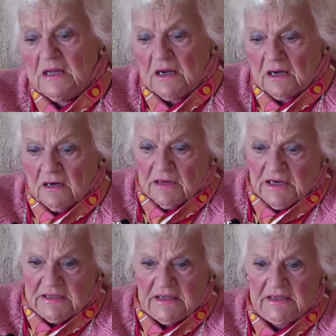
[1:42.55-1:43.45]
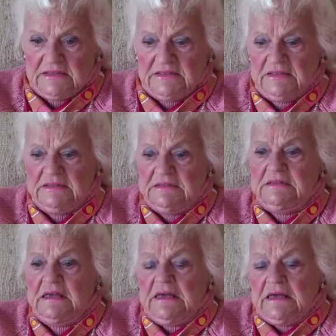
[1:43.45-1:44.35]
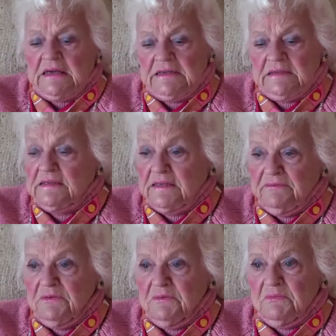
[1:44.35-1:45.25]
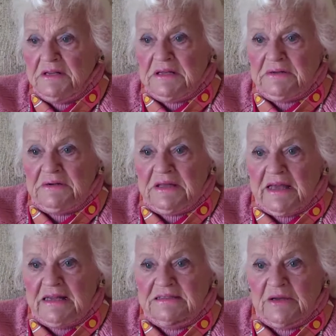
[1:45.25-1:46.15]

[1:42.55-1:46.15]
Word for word: All right, Daddy said, and he had given him the money, you know, to get it.